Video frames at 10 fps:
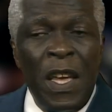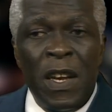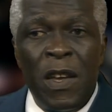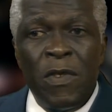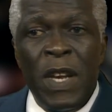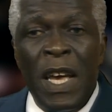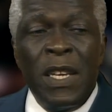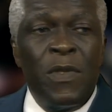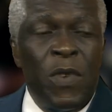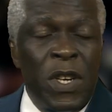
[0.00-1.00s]
Now
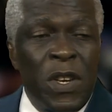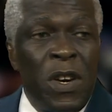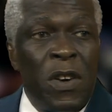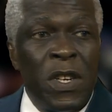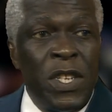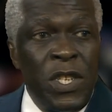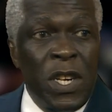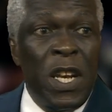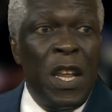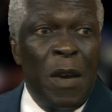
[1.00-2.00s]
that is what they call the
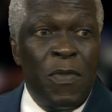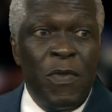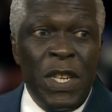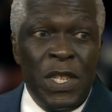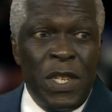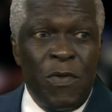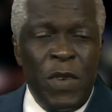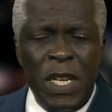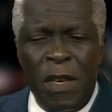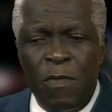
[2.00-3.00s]
shuttle operation,
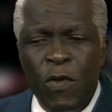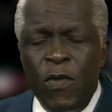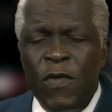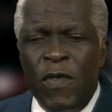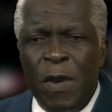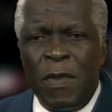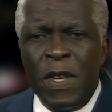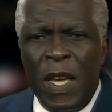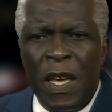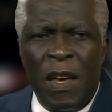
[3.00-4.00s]
where they move from
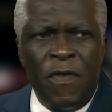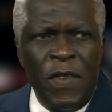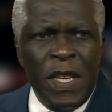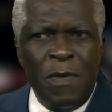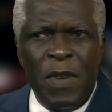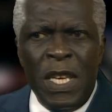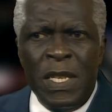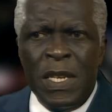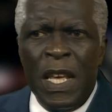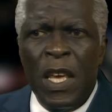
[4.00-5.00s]
a fixed
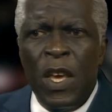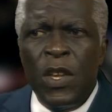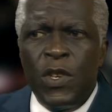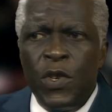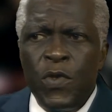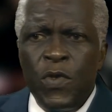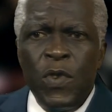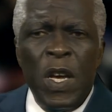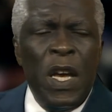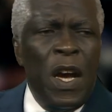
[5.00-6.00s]
base
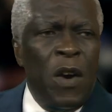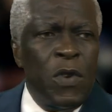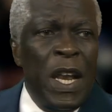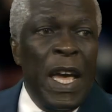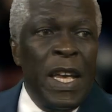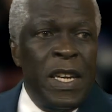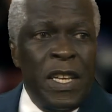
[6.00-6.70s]
to outlying